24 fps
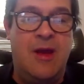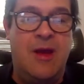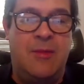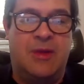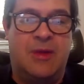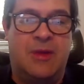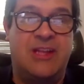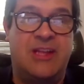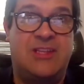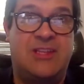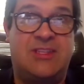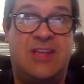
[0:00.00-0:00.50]

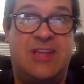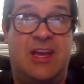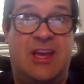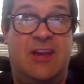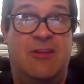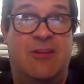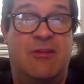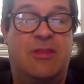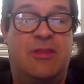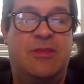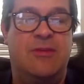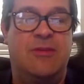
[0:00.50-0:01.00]
But let's say
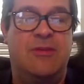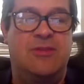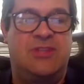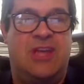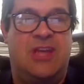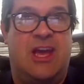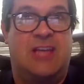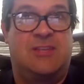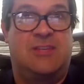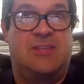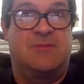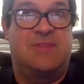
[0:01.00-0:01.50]
your
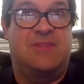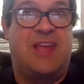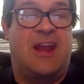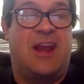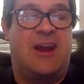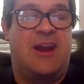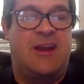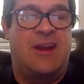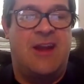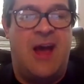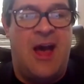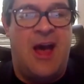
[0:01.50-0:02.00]
enthusiasm's at
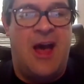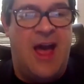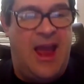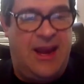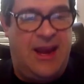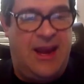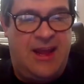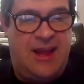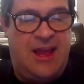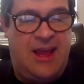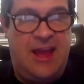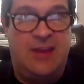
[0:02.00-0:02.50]
a
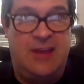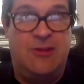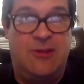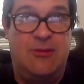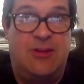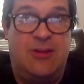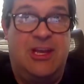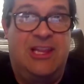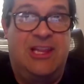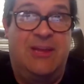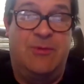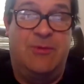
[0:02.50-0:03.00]
9 and you're
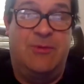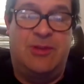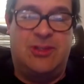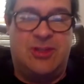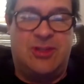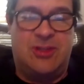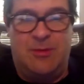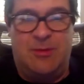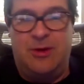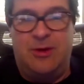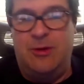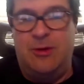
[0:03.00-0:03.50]
dealing with
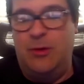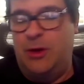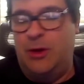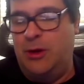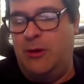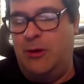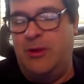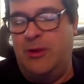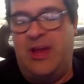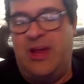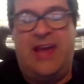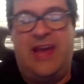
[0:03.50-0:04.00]
someone who
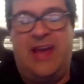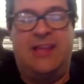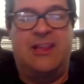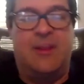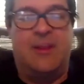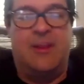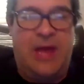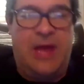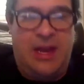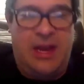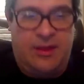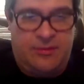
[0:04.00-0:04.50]
can only
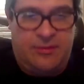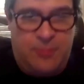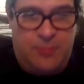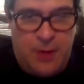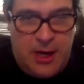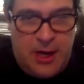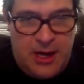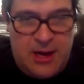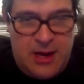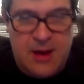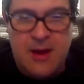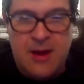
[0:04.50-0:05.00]
handle about a
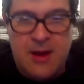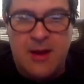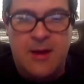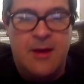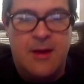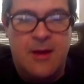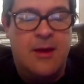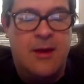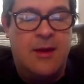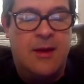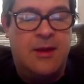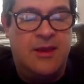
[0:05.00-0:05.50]
3,
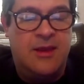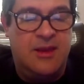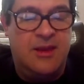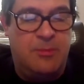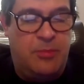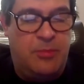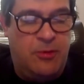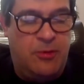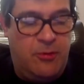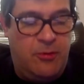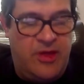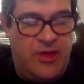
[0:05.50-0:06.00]
you
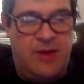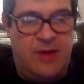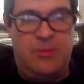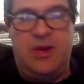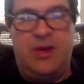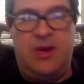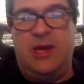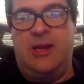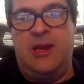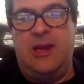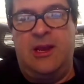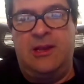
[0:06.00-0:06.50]
pull that
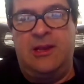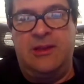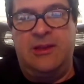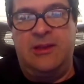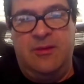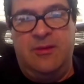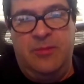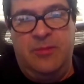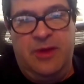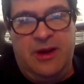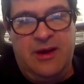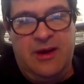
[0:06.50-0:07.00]
back in a
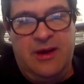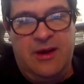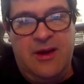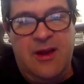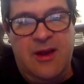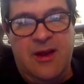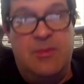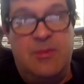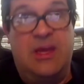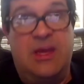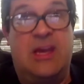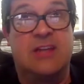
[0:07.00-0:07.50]
little bit.
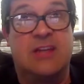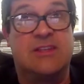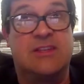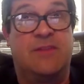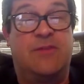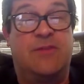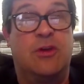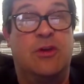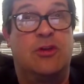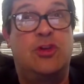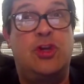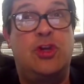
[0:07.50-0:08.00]
Because
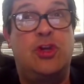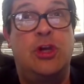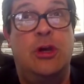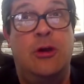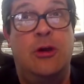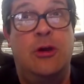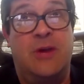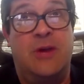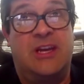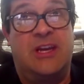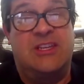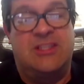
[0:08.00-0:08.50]
if you're
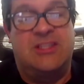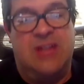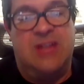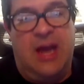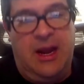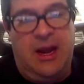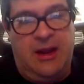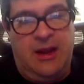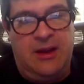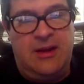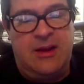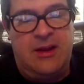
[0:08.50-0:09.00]
too
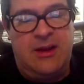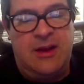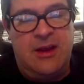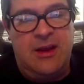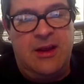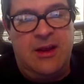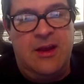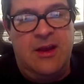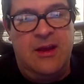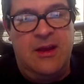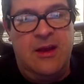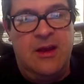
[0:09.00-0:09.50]
excited
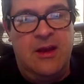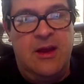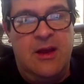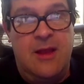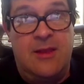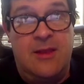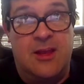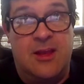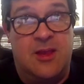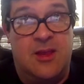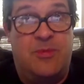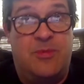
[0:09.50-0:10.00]

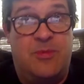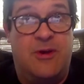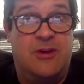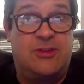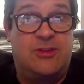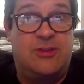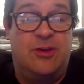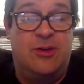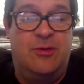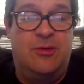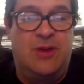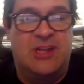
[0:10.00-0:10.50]
to the
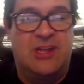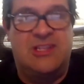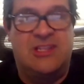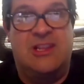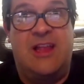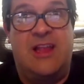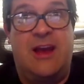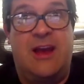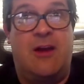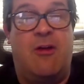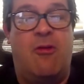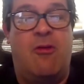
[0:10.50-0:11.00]
person who doesn't
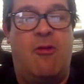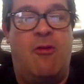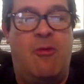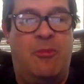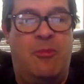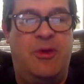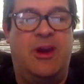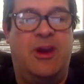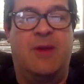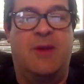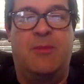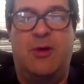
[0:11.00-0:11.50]
like a whole
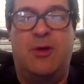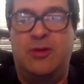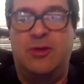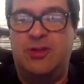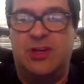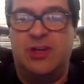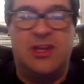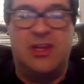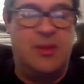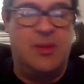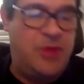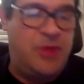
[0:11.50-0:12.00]
big
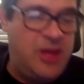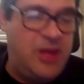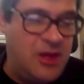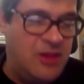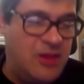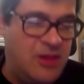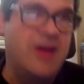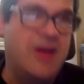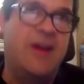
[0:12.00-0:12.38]
emotional appeal,